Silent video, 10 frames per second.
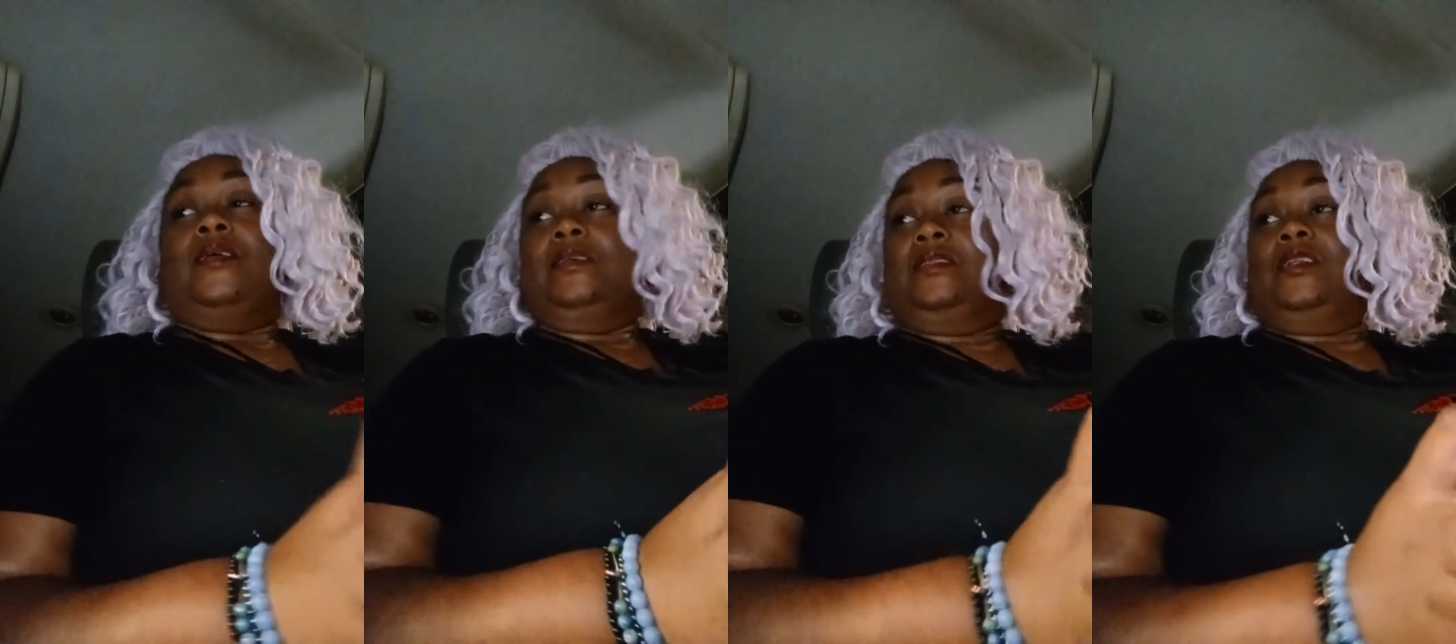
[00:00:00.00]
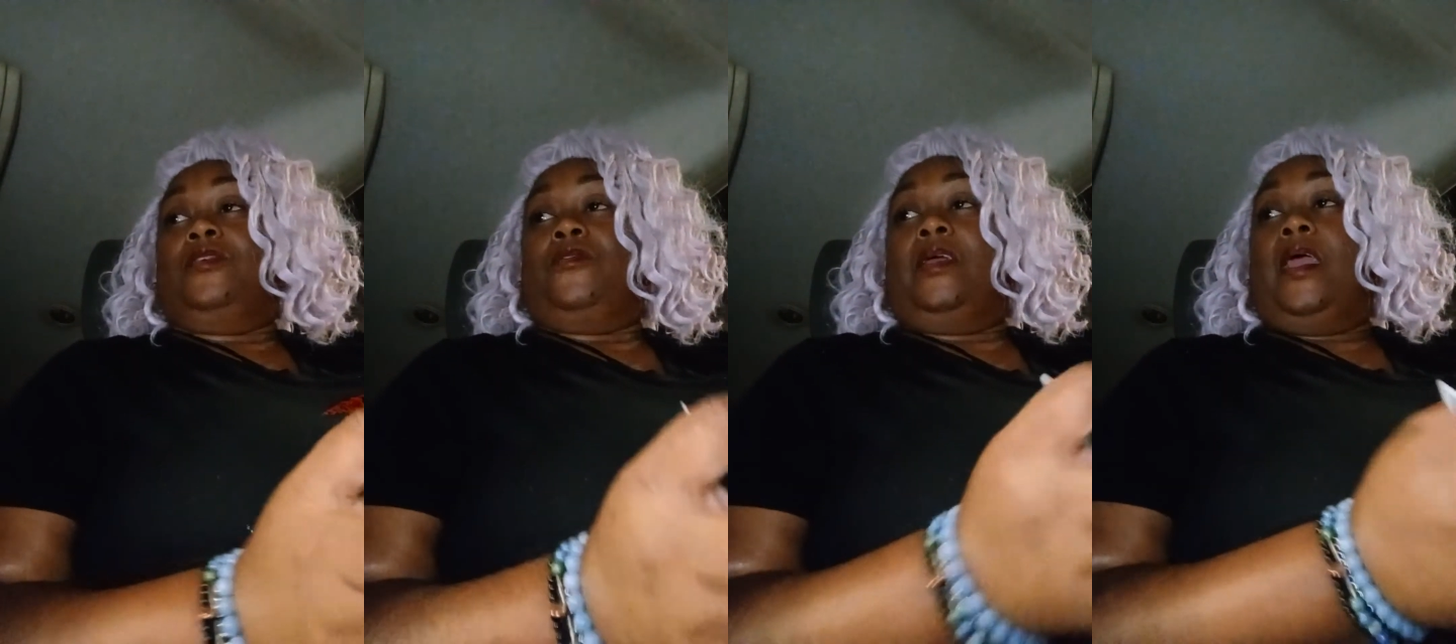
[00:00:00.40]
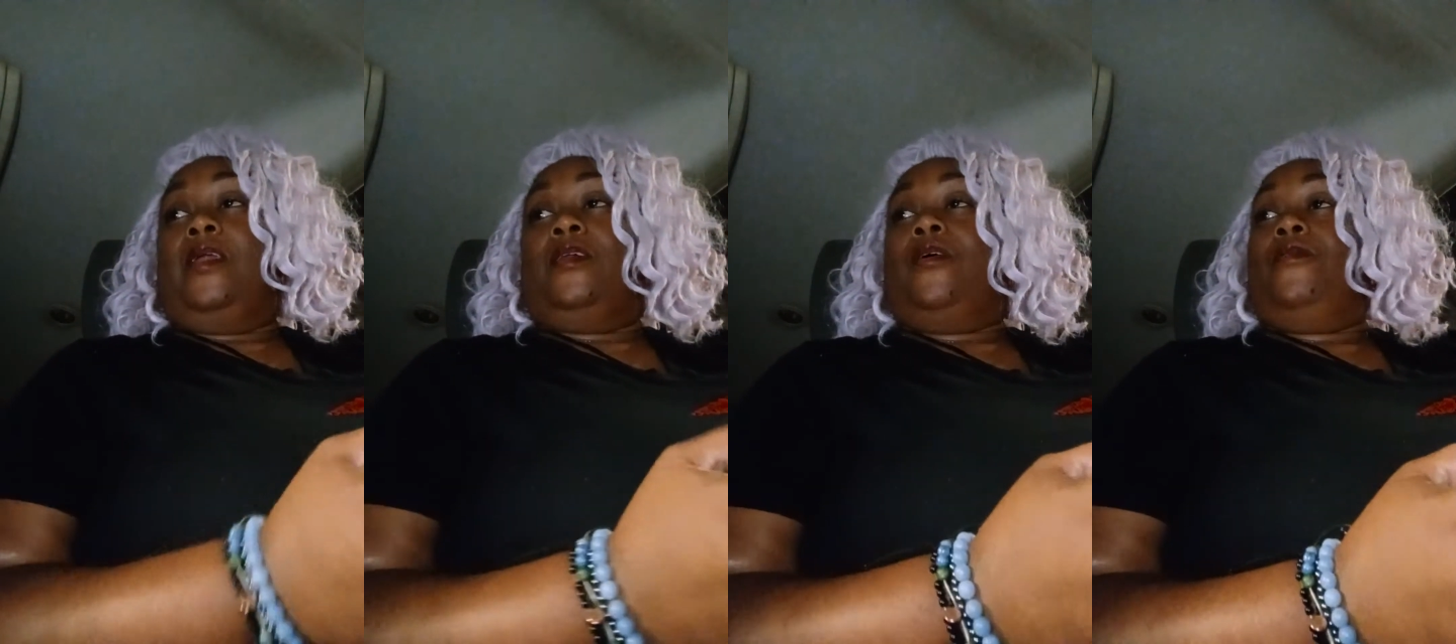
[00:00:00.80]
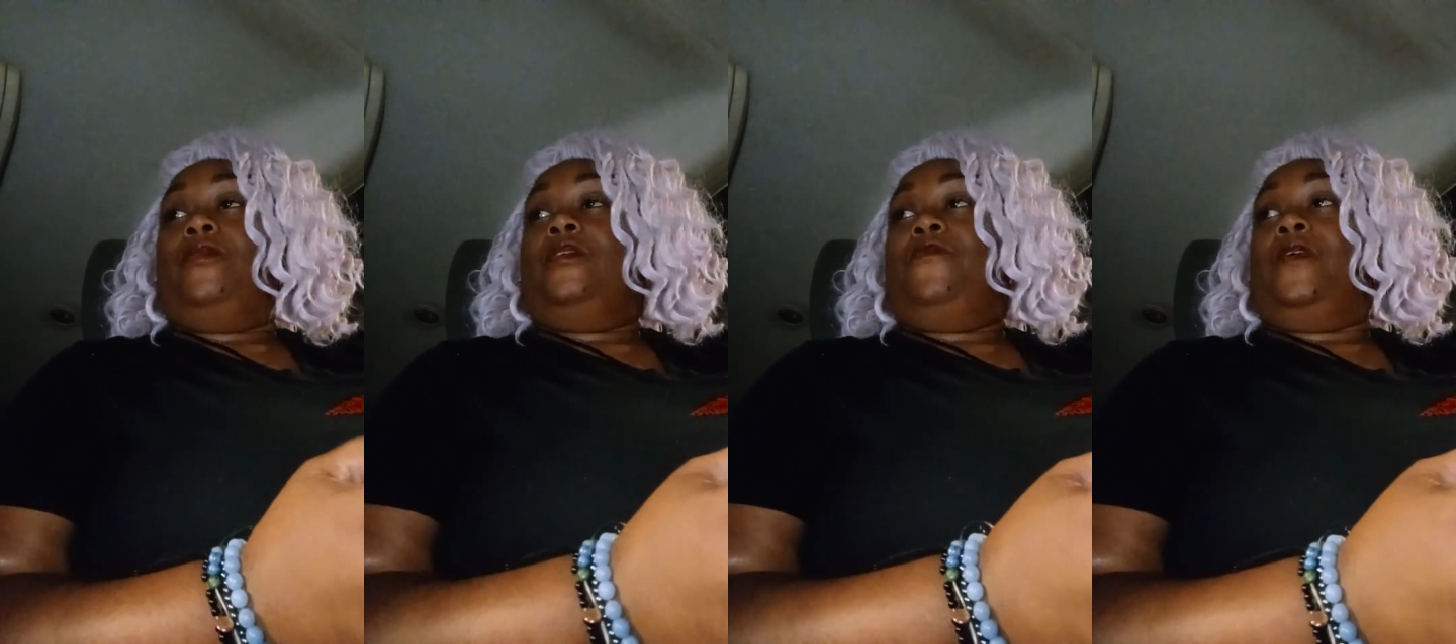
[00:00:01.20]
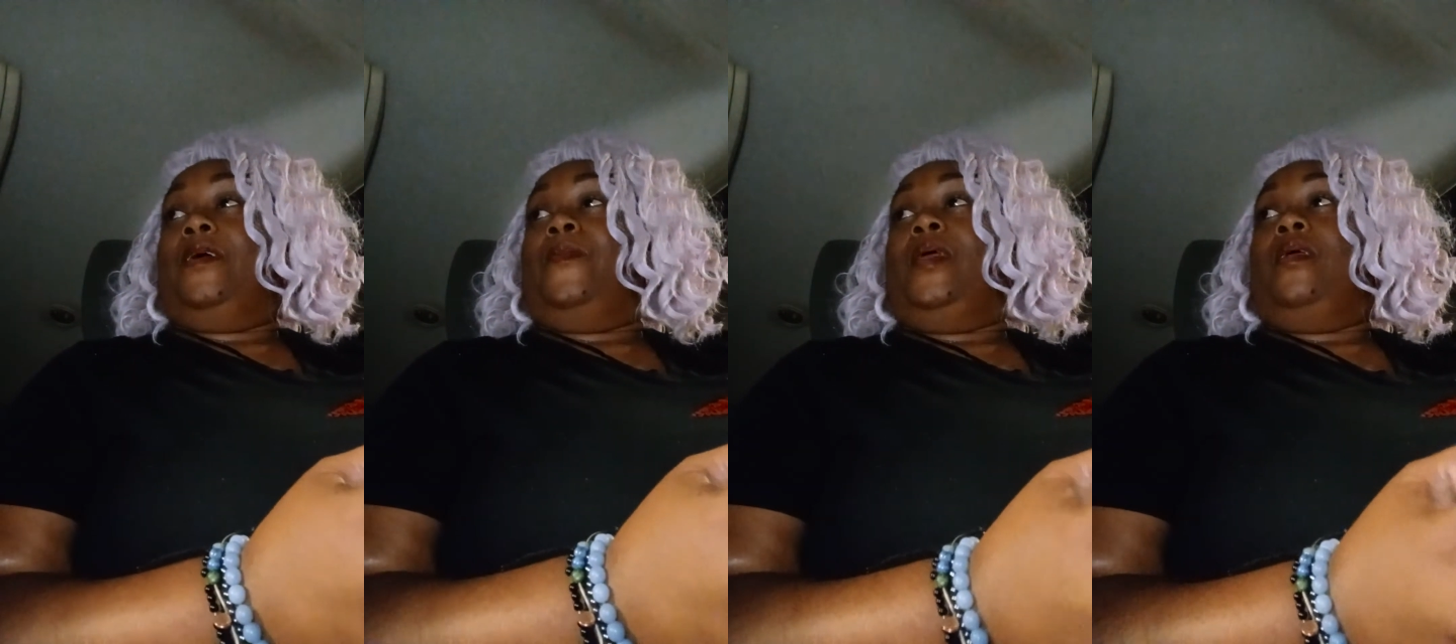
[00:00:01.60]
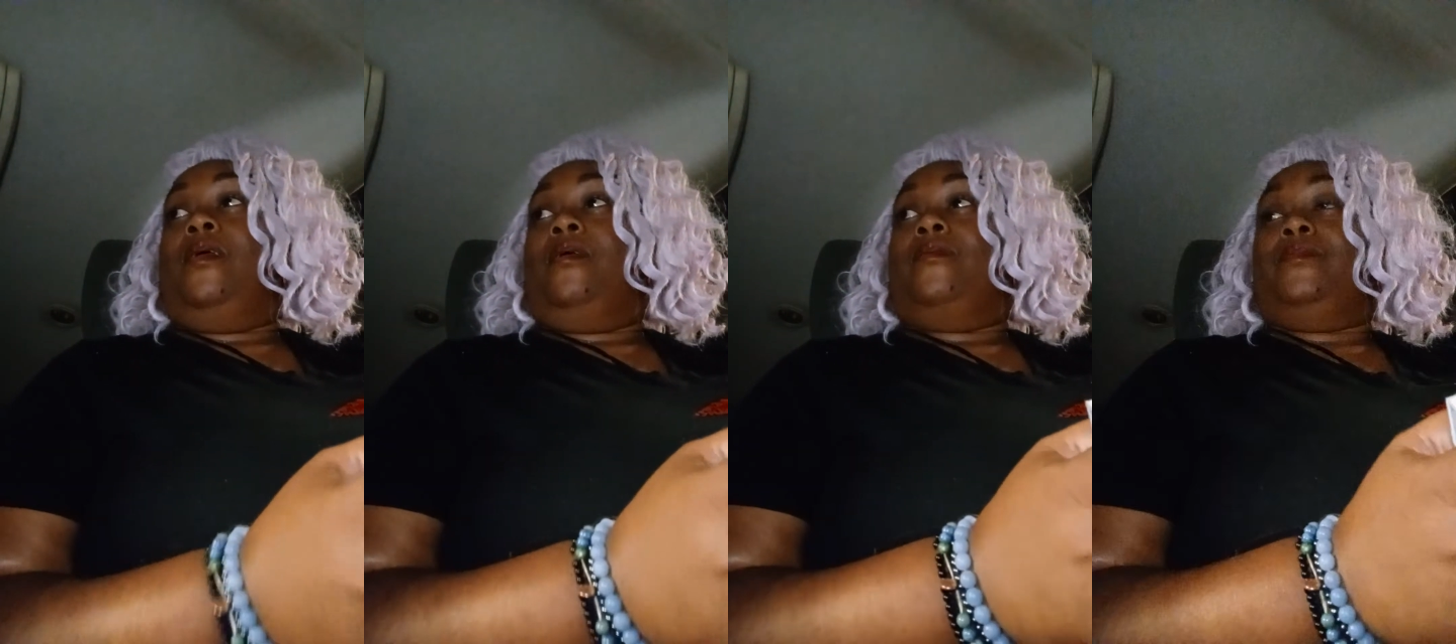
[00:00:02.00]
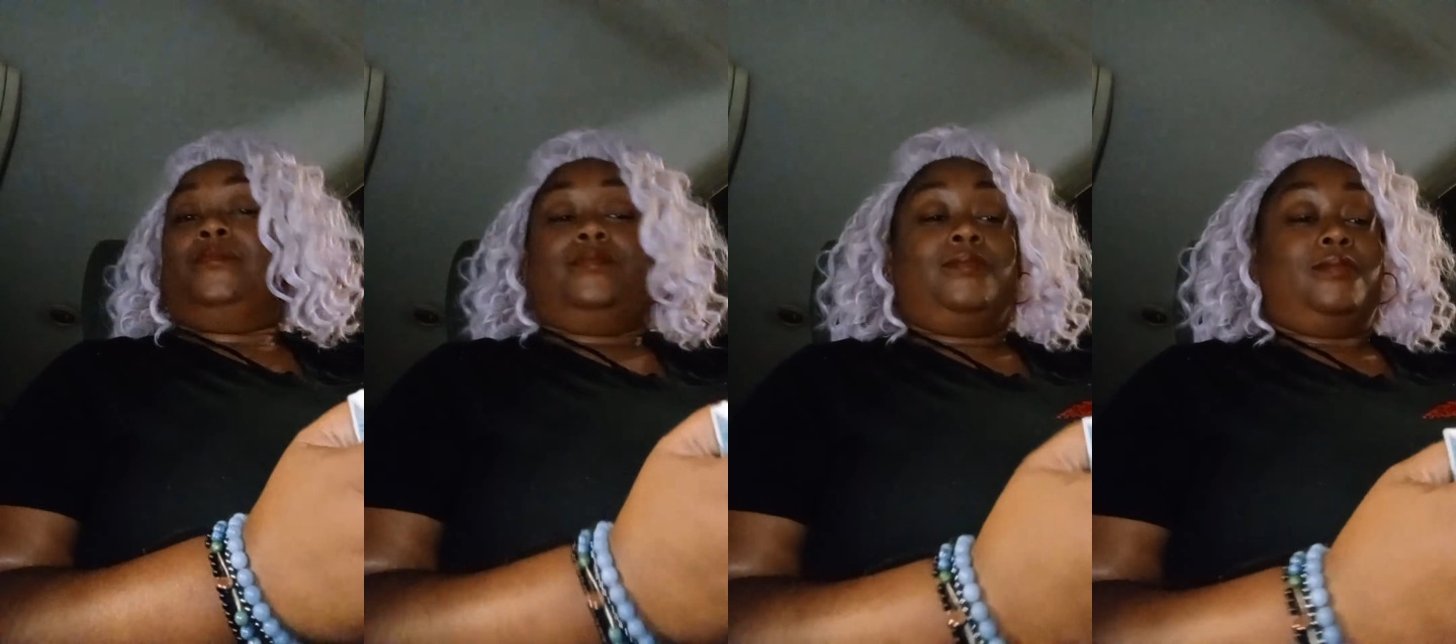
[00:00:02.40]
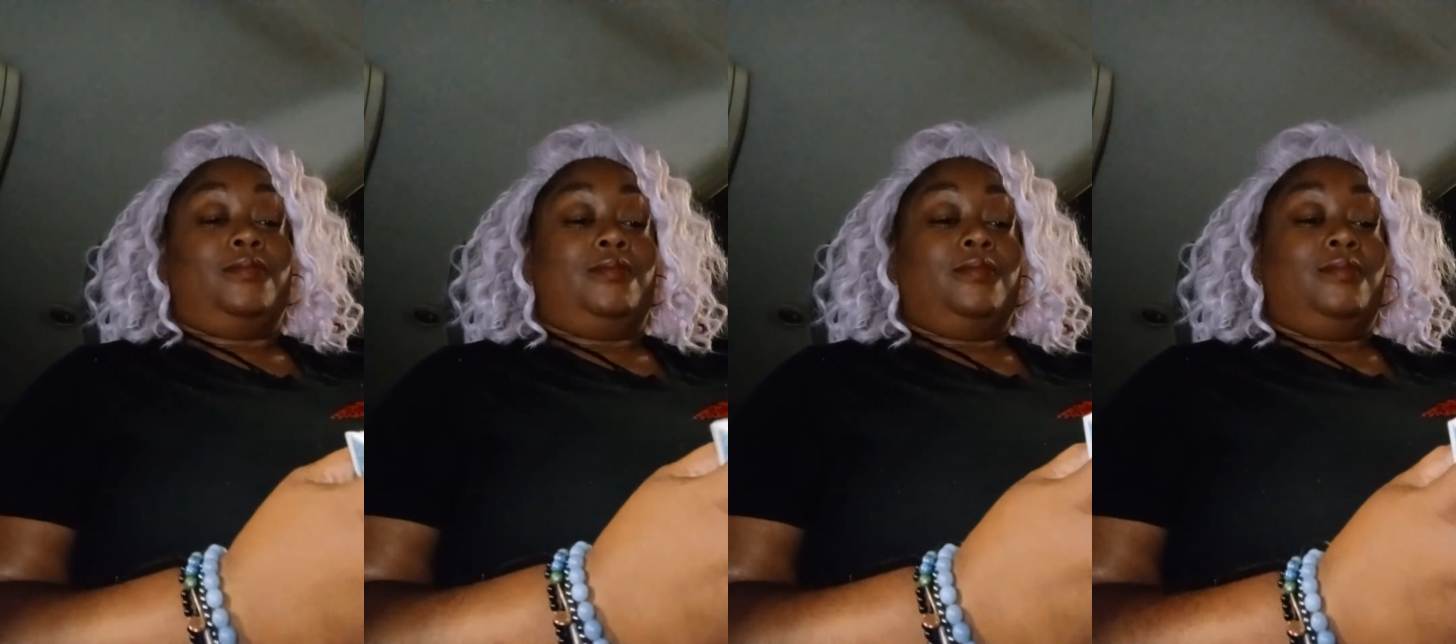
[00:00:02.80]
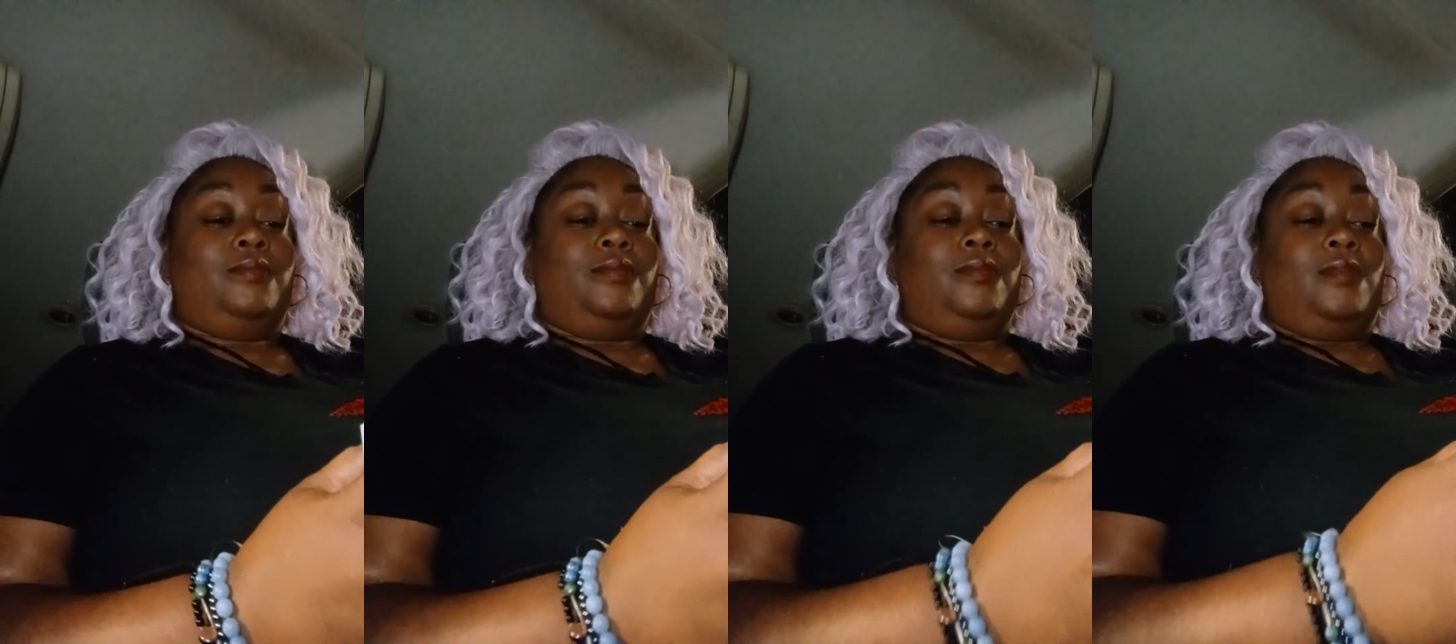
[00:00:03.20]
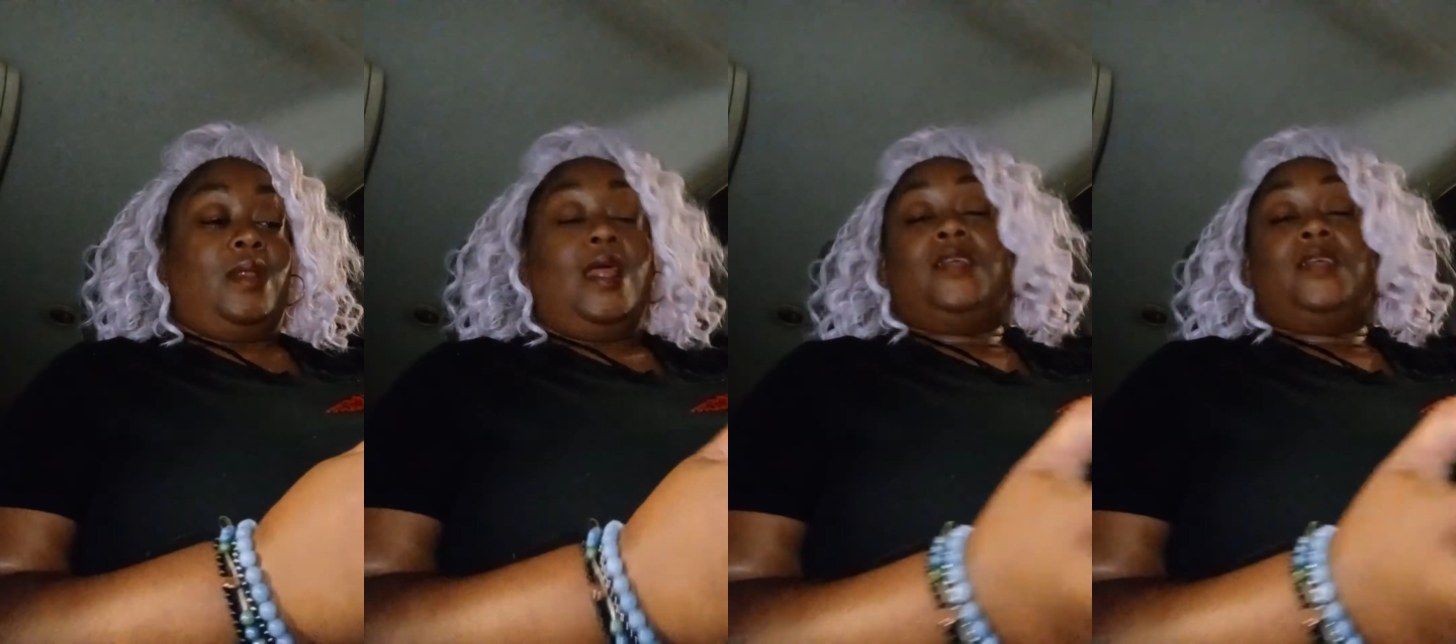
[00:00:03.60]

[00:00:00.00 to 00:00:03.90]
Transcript: It's like creating a whole other fucking being.